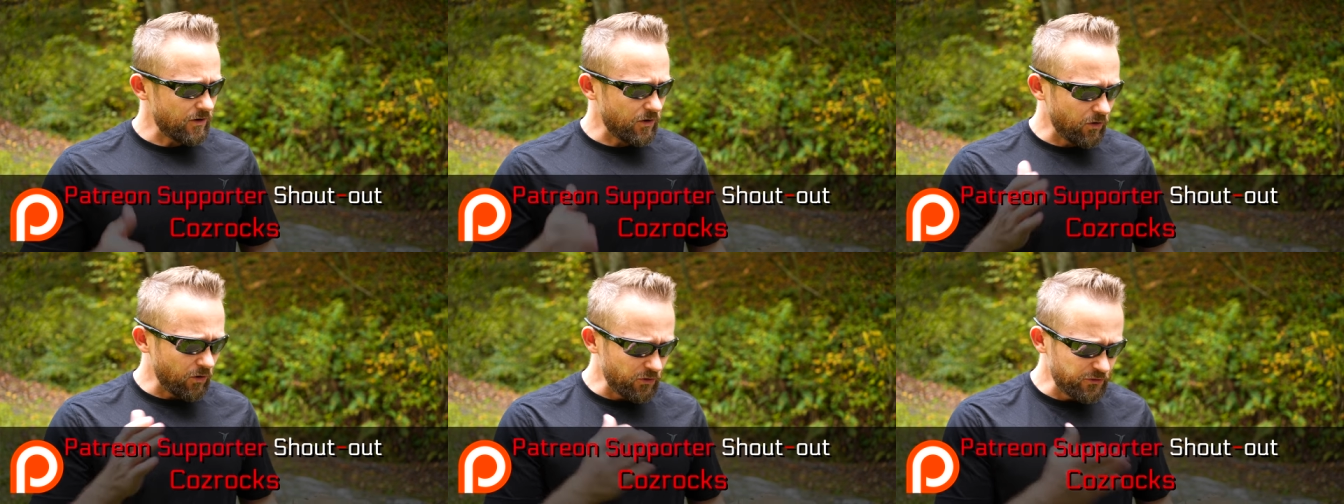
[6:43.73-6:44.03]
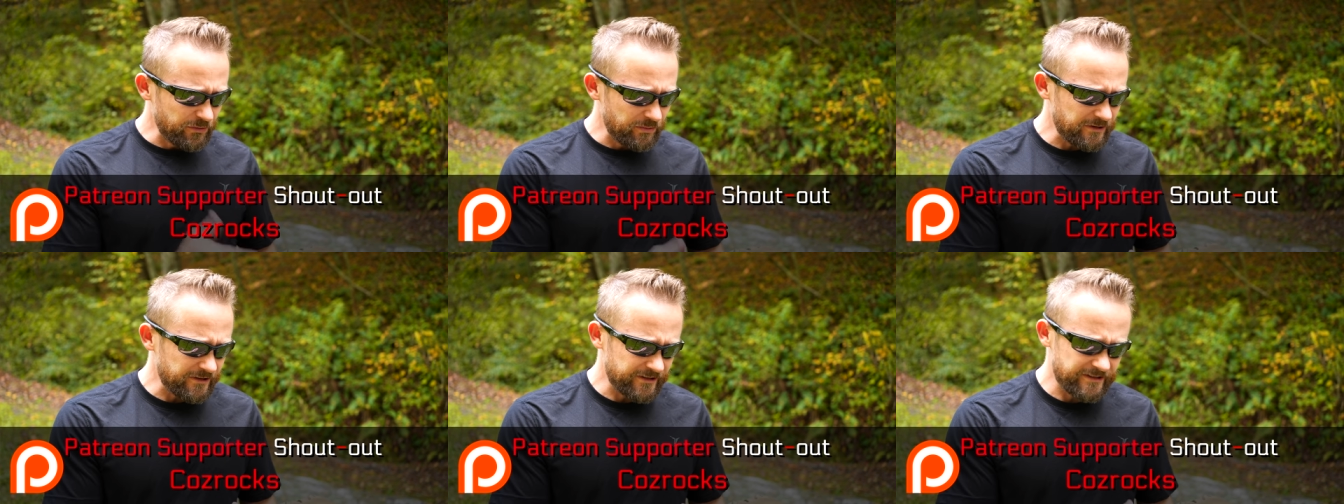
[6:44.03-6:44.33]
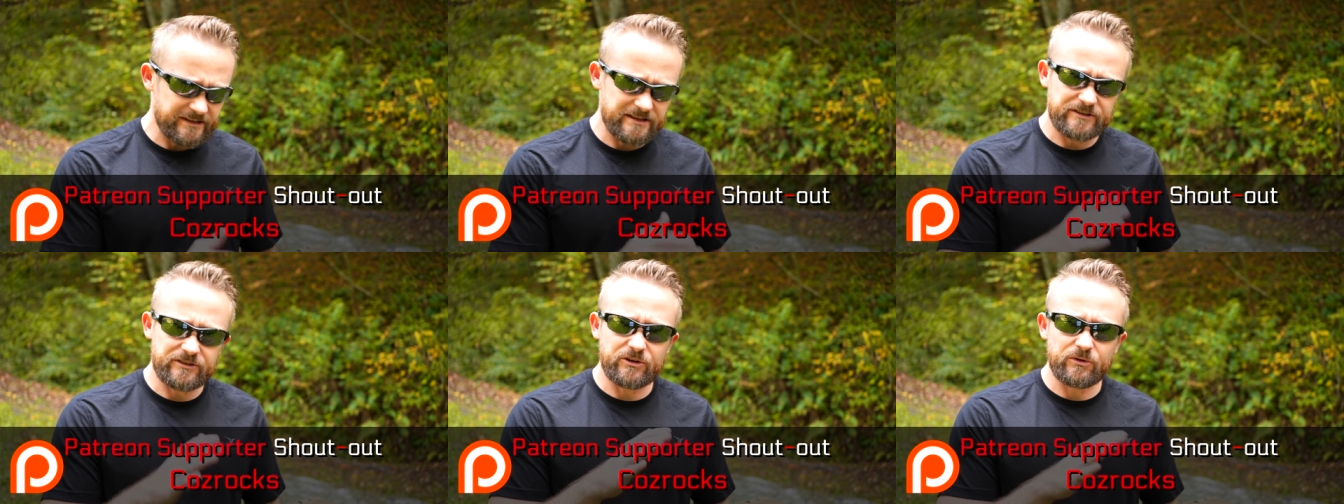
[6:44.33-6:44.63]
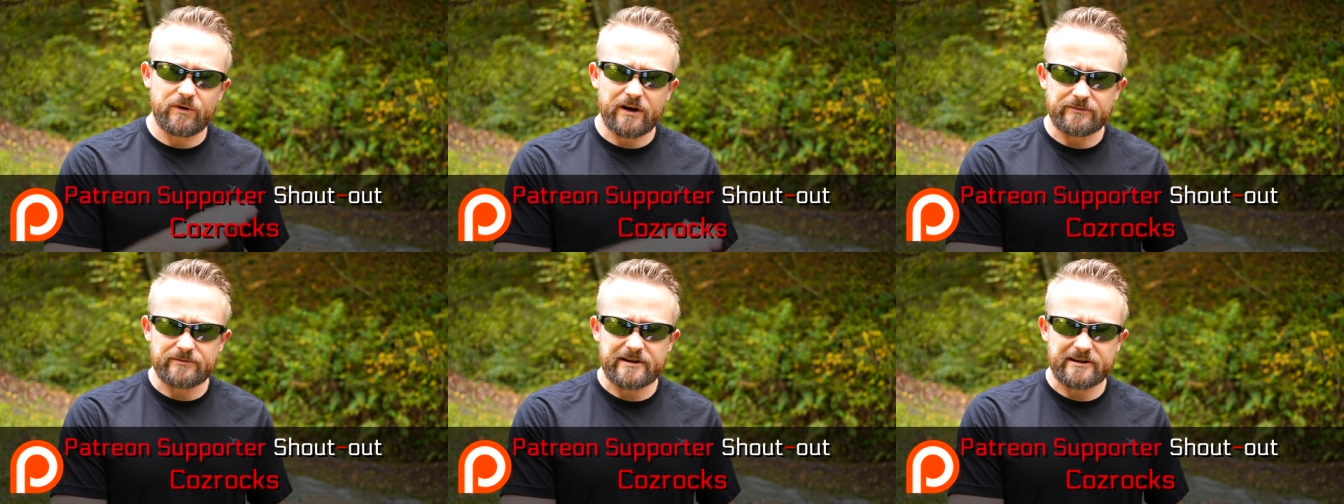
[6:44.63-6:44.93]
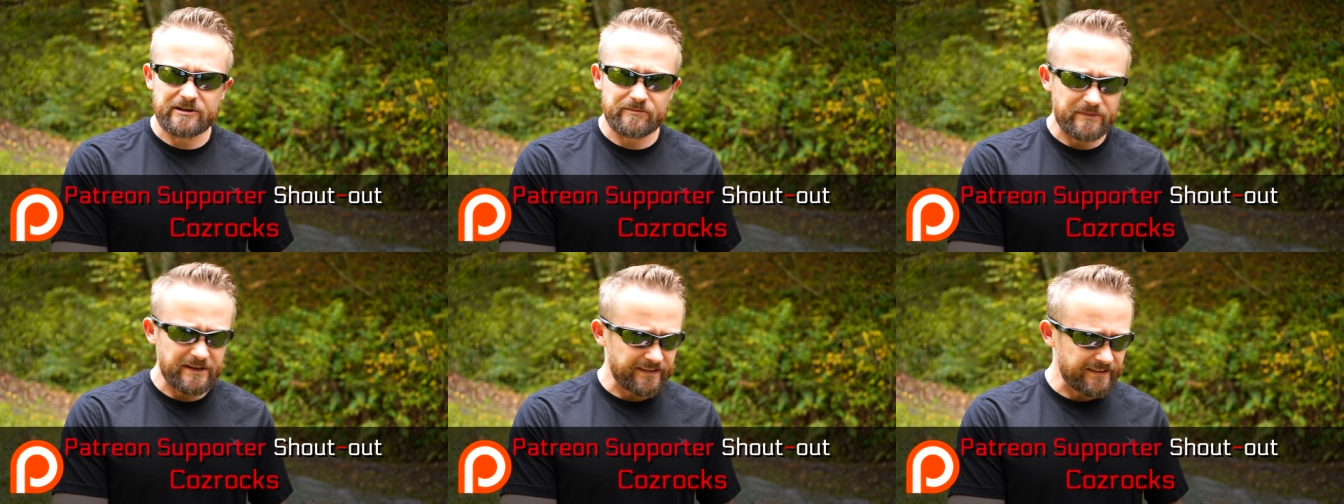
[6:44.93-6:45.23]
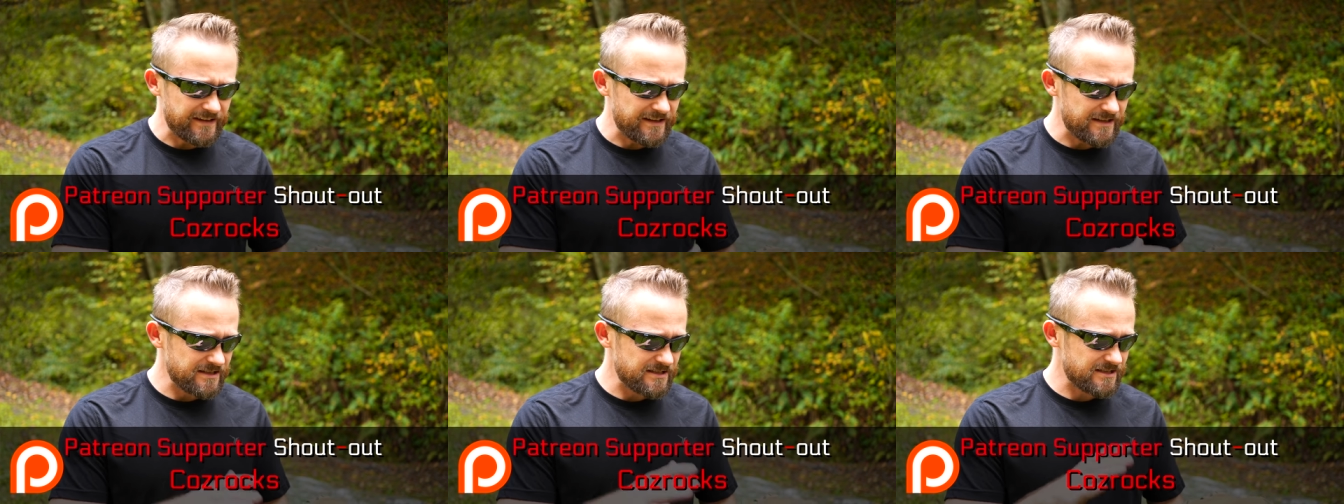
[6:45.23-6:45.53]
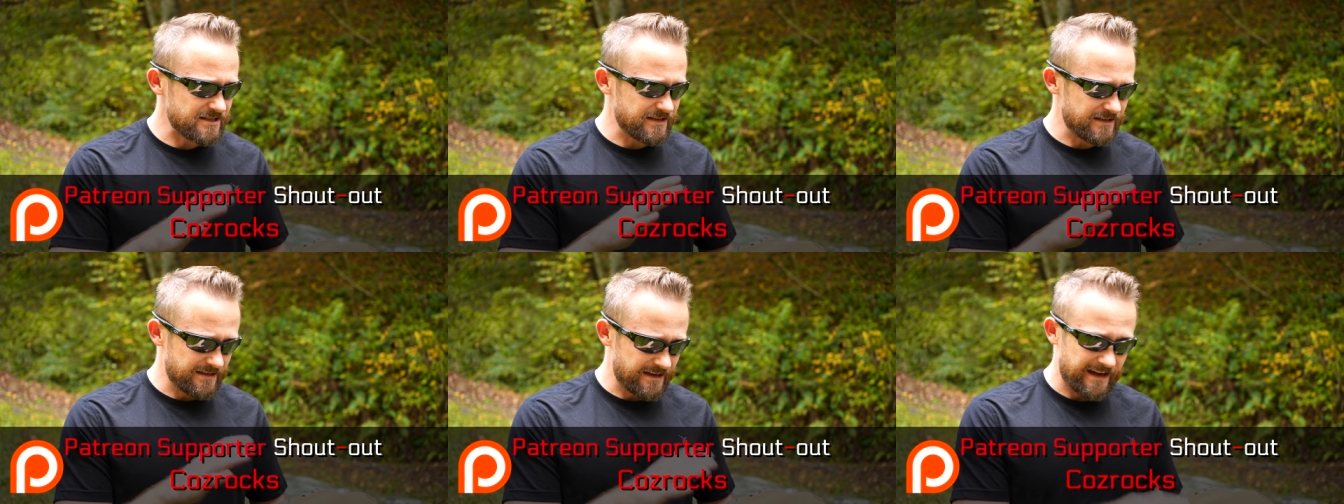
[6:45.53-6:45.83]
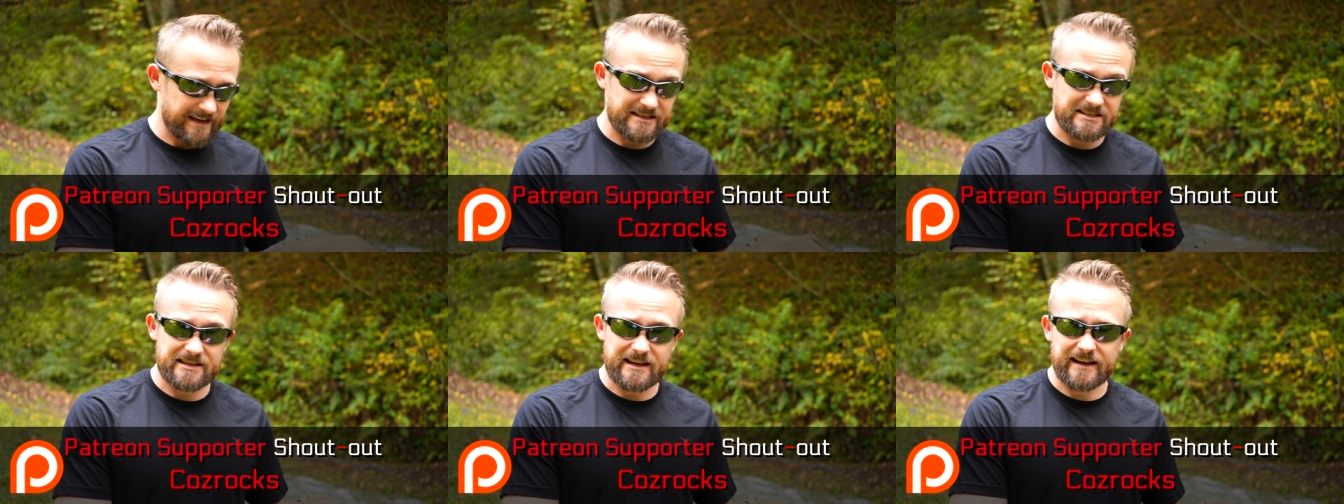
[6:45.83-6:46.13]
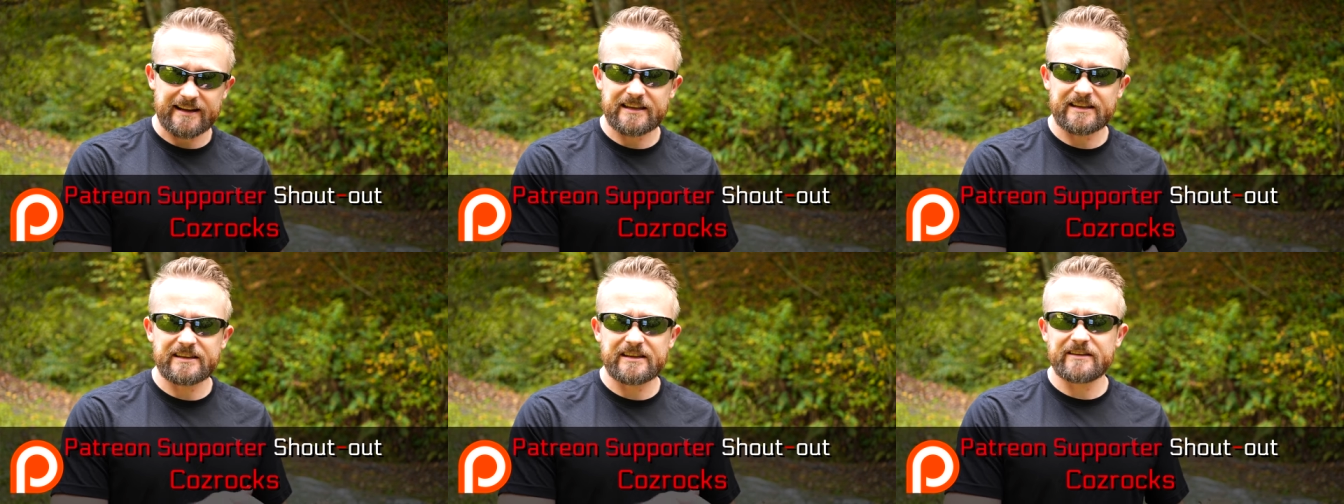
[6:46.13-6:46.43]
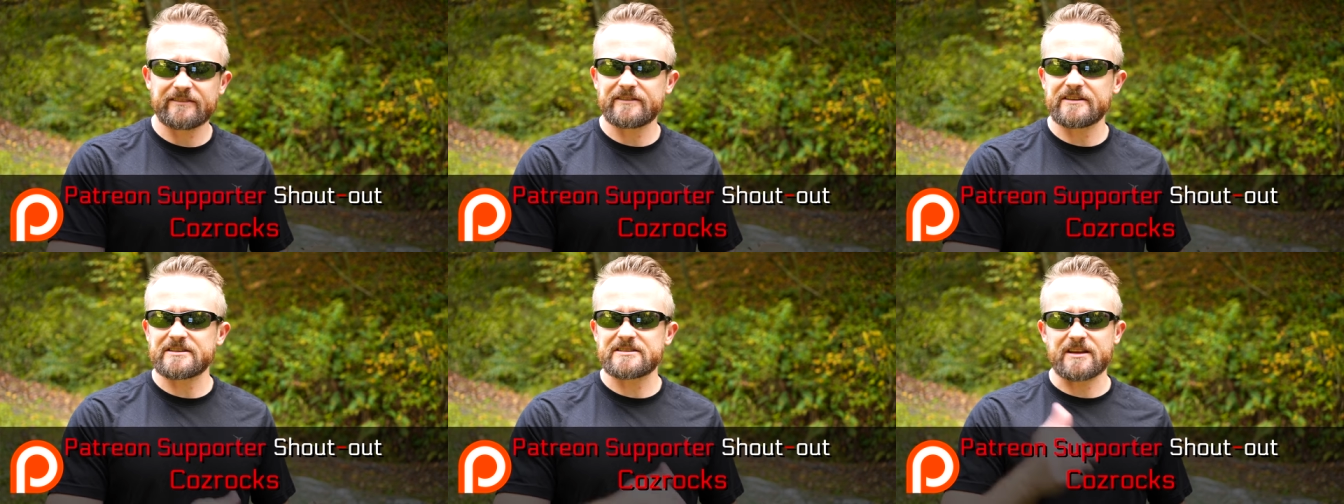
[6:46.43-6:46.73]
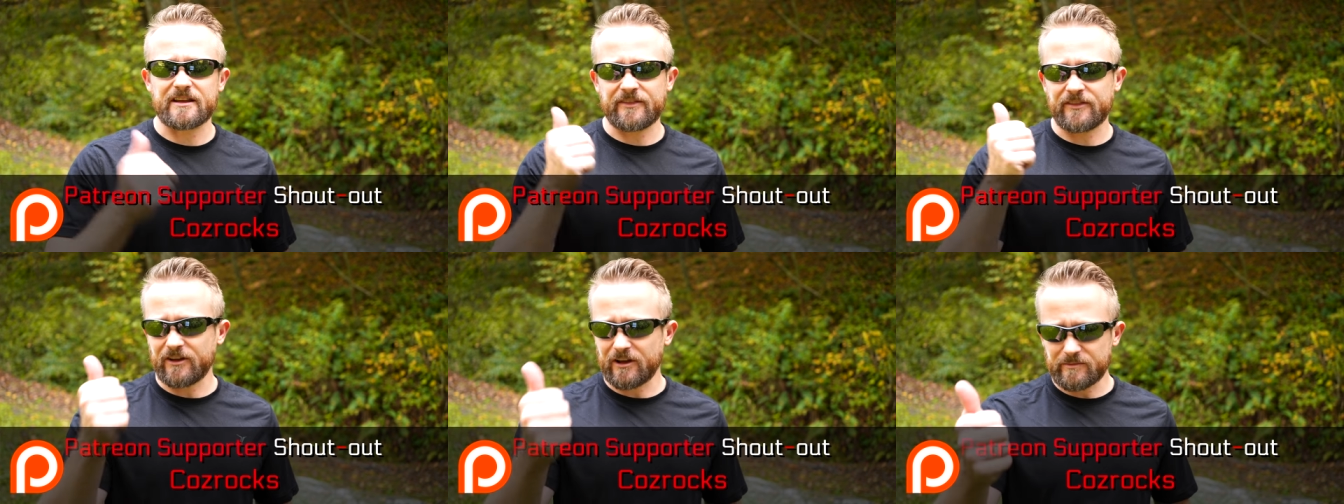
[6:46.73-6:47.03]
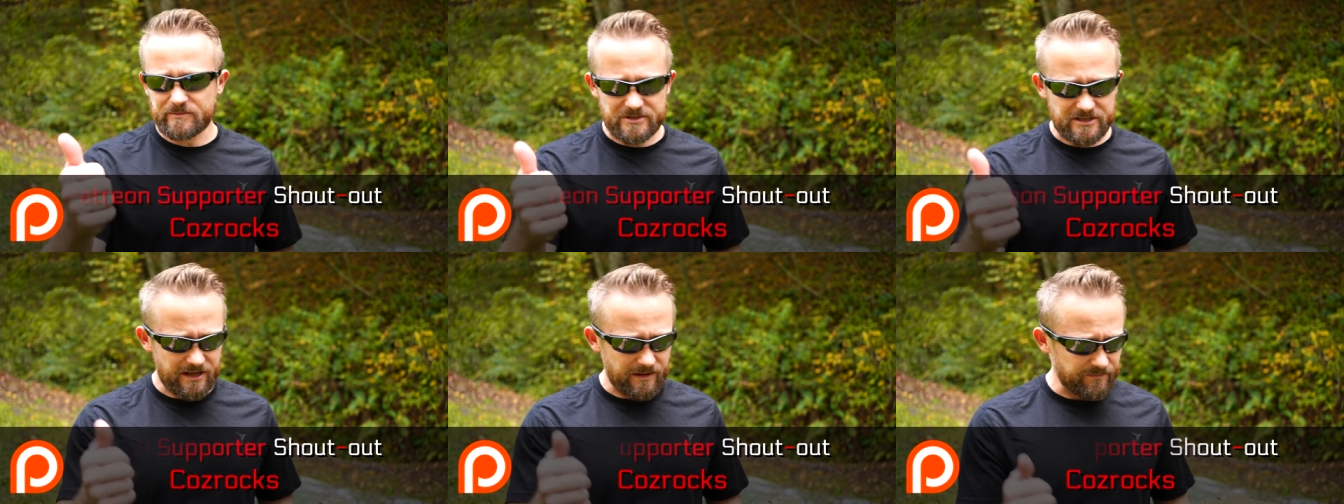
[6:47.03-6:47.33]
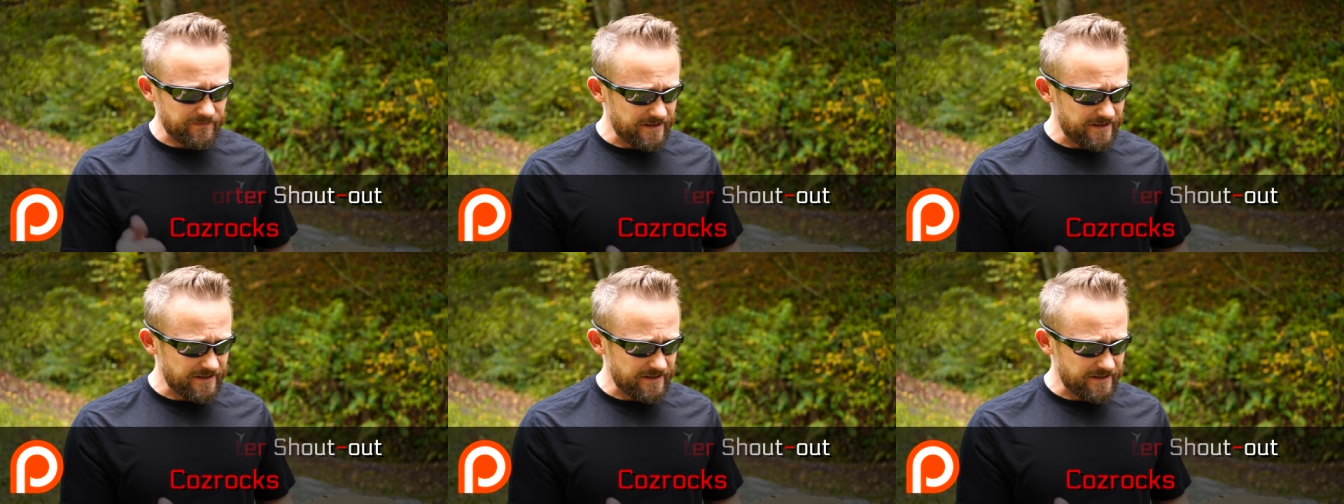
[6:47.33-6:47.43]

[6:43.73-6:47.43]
Ultimately, do I recommend this? Yes, I can give this a thumbs up.